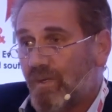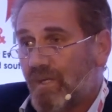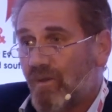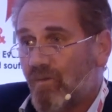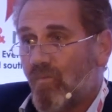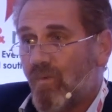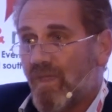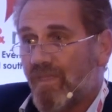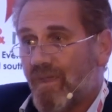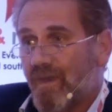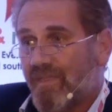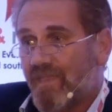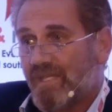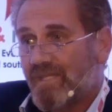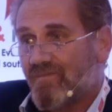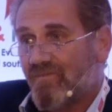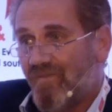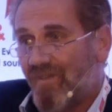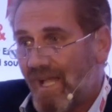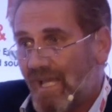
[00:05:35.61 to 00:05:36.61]
looking whether
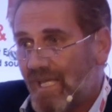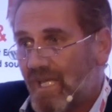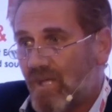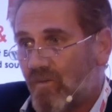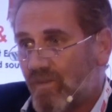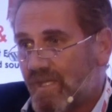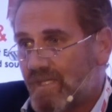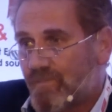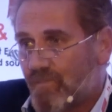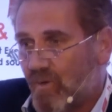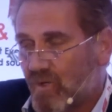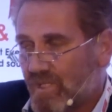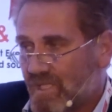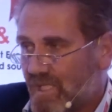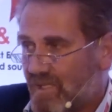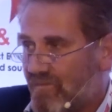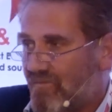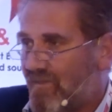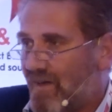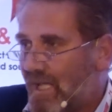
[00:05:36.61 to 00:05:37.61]
this value, this
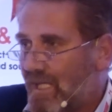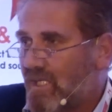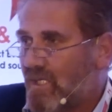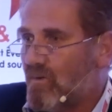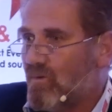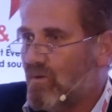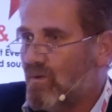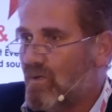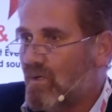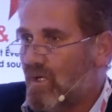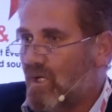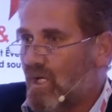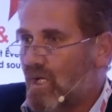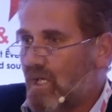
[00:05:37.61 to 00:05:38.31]
positive value,